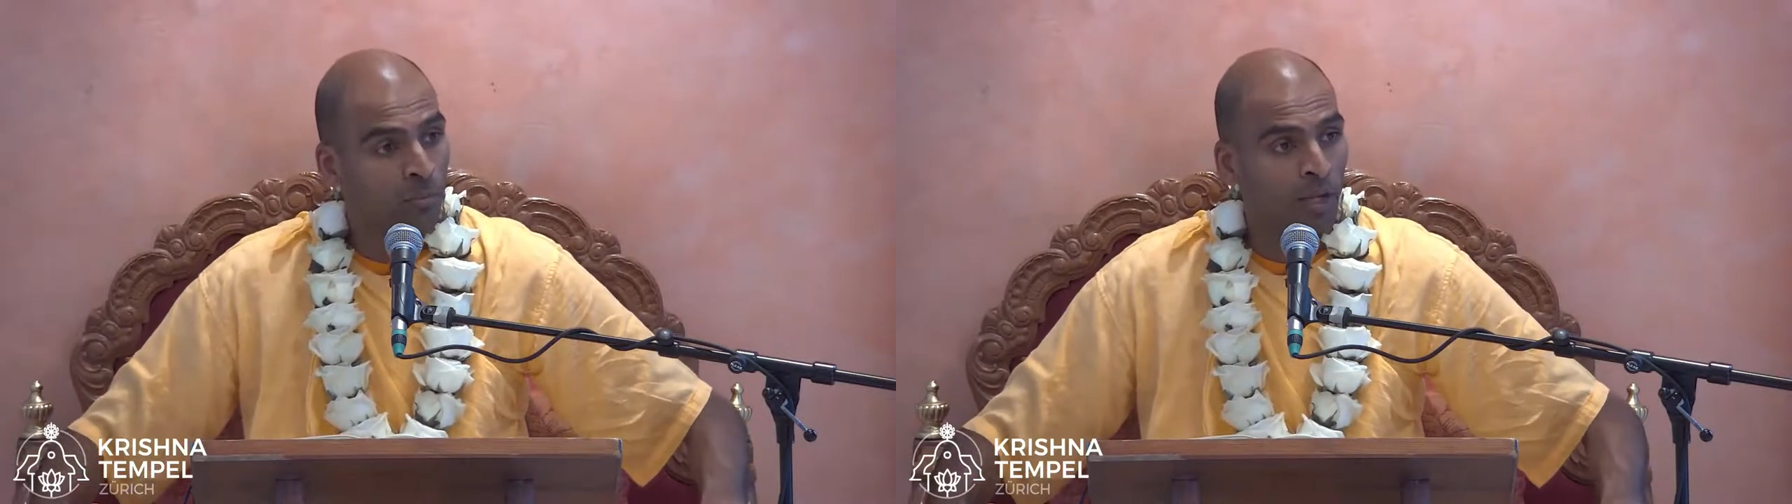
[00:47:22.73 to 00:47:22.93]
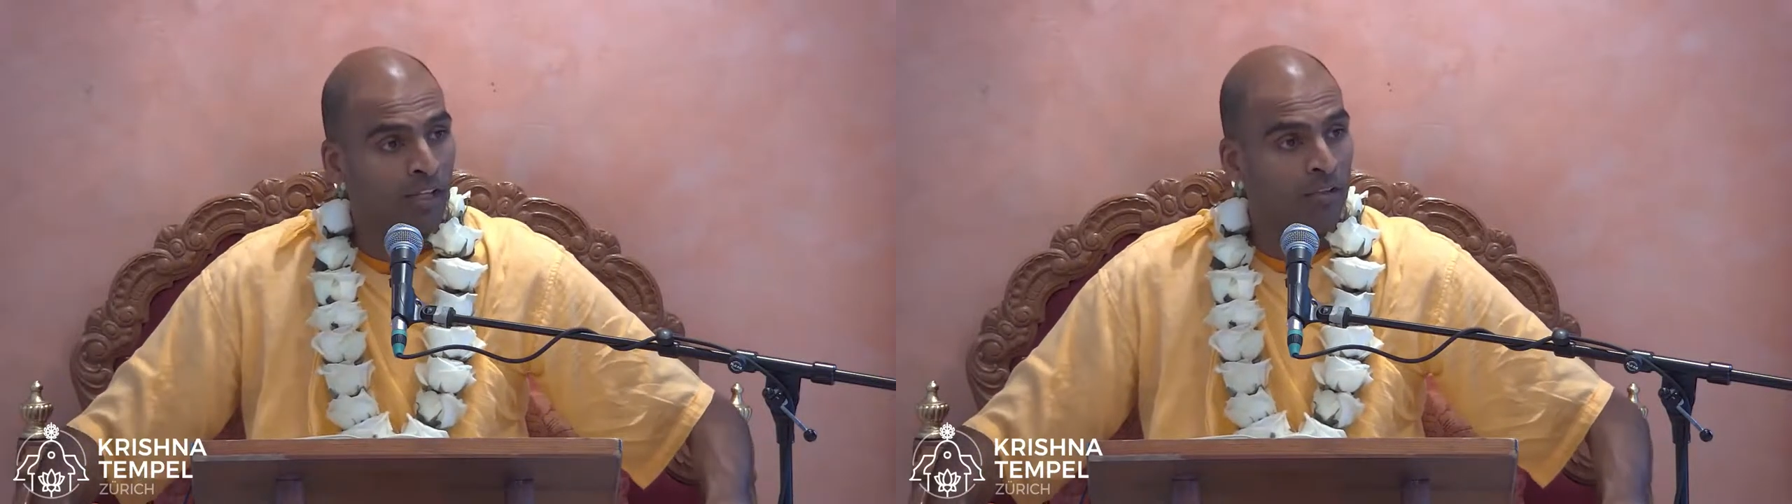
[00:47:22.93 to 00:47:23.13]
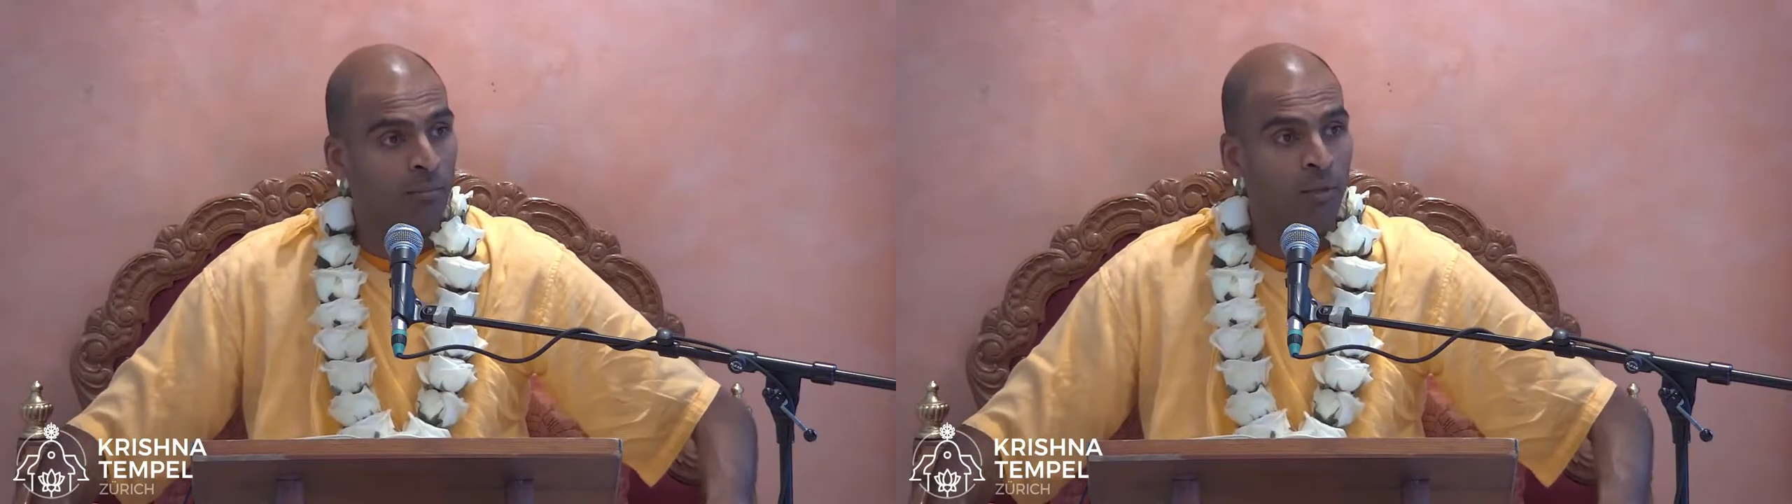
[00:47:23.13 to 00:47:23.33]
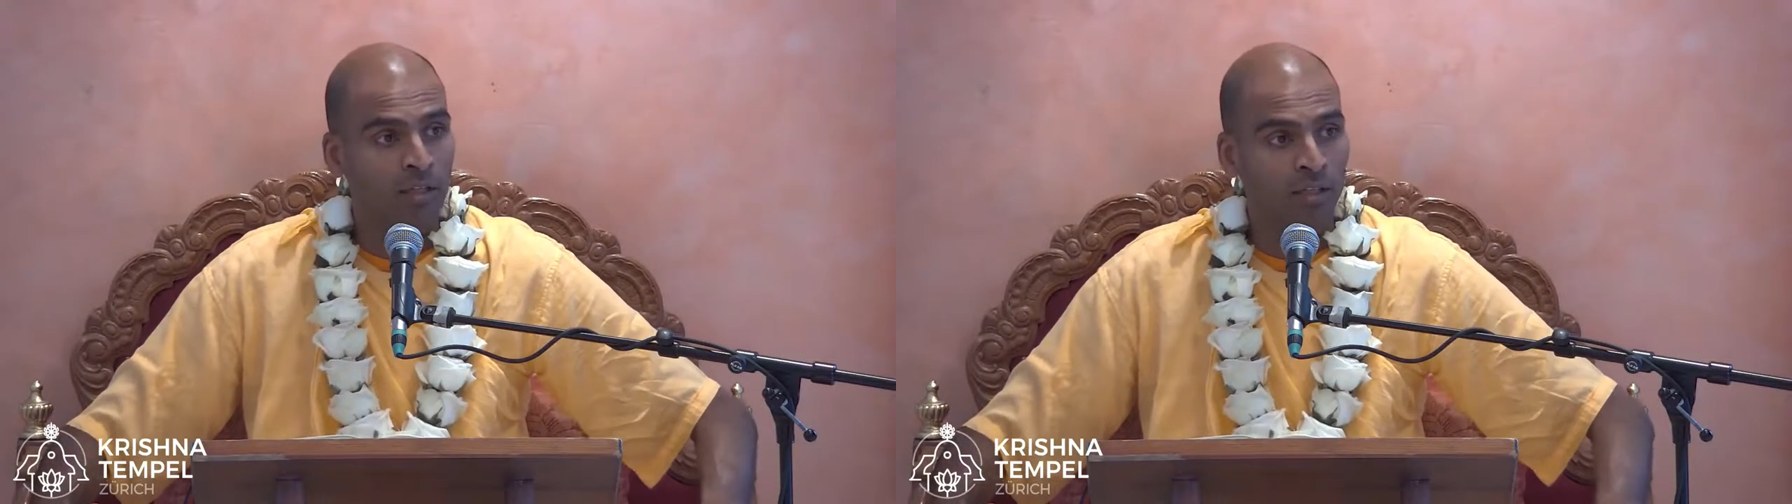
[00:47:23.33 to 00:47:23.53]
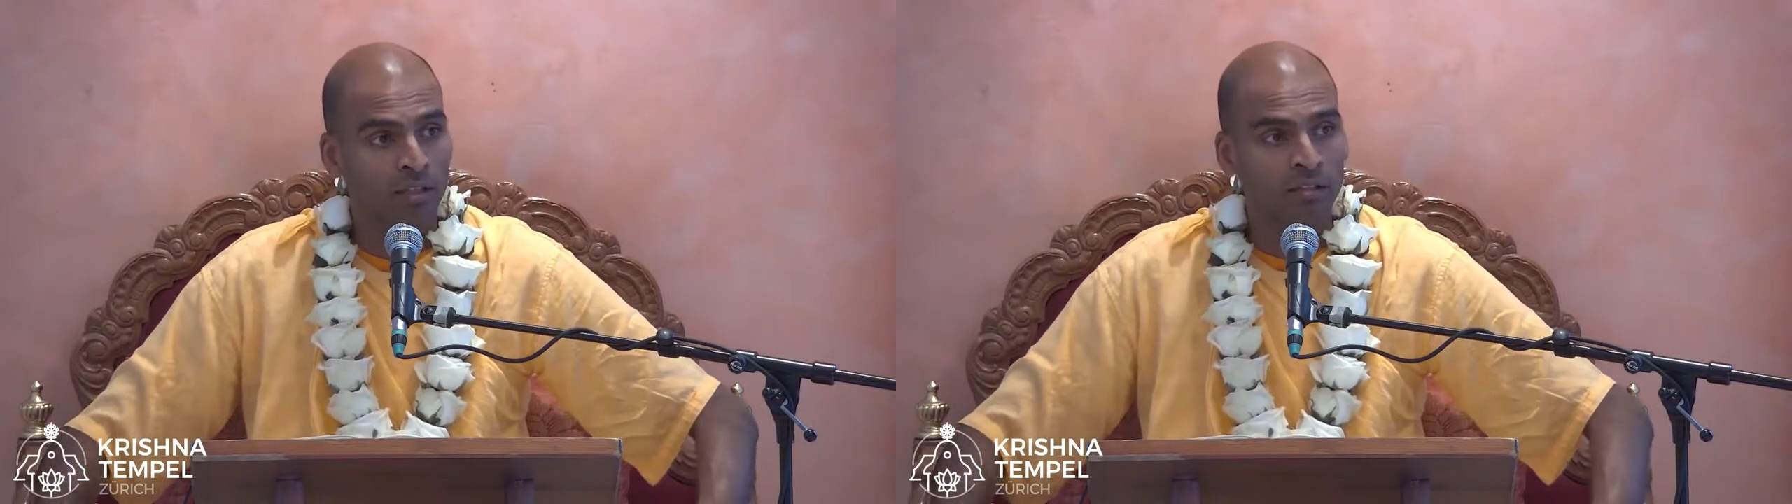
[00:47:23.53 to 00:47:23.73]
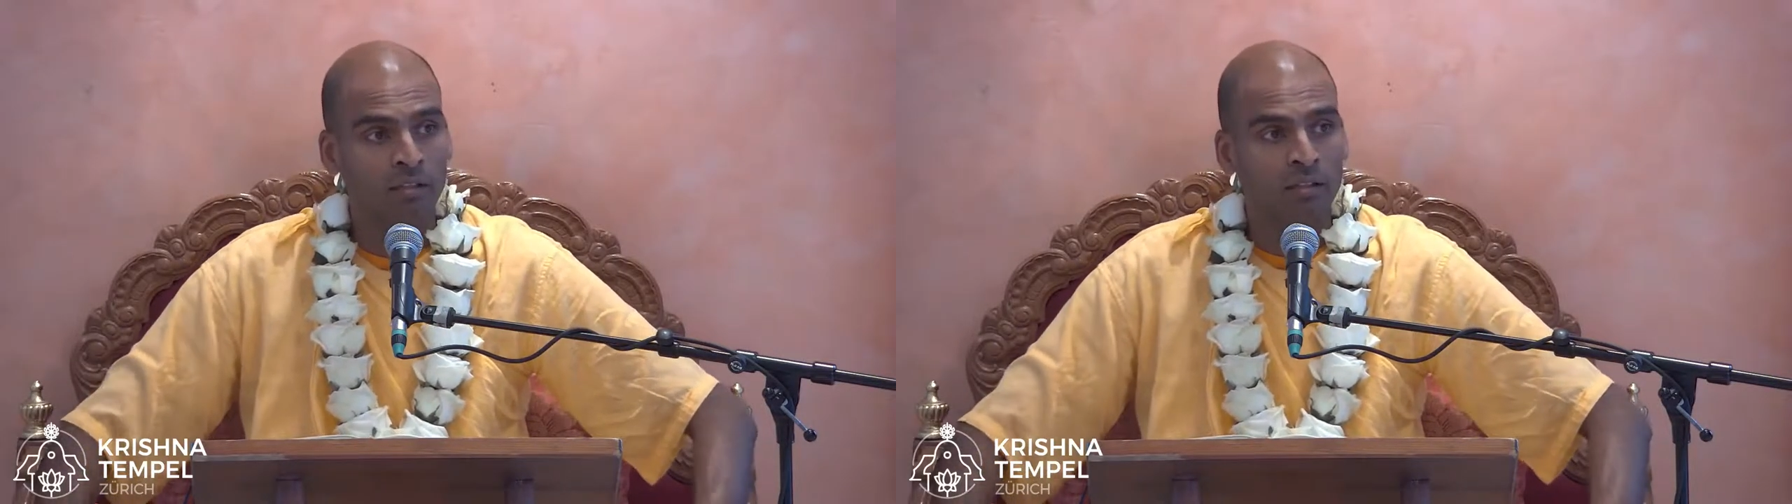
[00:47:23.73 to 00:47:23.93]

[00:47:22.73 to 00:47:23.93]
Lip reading: to make the money,